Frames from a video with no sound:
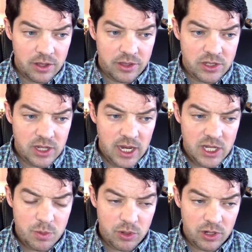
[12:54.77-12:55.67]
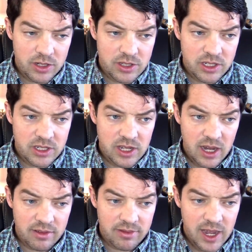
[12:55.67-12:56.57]
This h-pawn is the
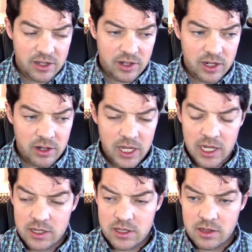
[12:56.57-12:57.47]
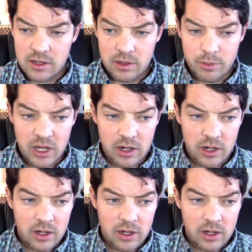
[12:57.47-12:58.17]
deciding factor, and our king is clearly better.